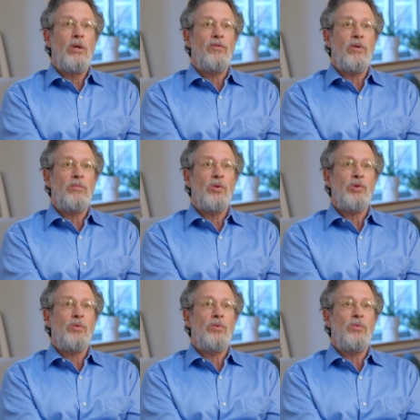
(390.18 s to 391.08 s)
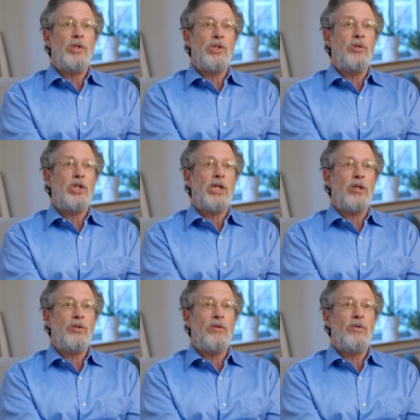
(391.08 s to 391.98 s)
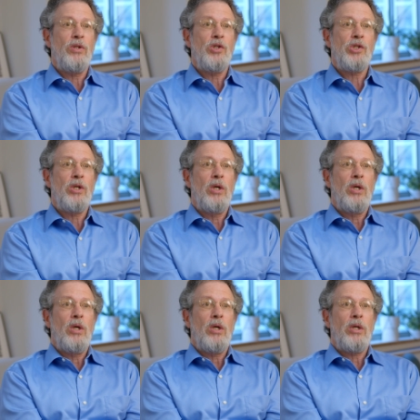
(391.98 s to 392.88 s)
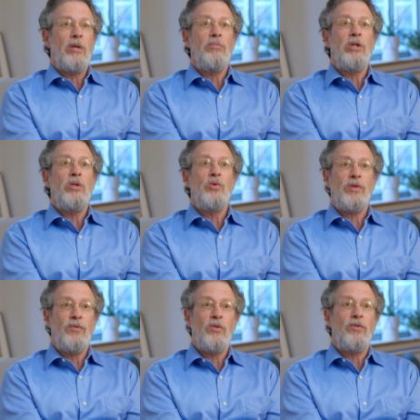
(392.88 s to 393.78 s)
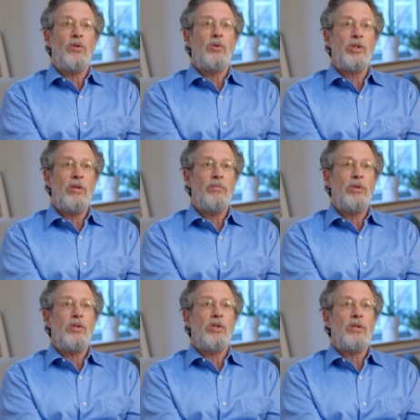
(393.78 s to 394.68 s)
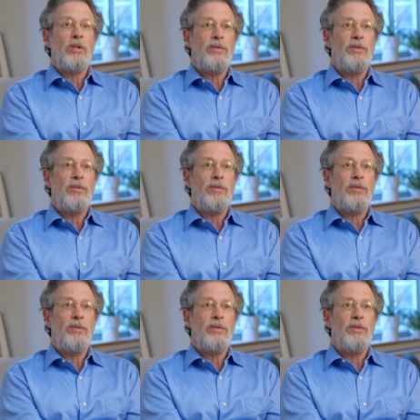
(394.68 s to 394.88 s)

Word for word: from those research activities can be useful for those companies.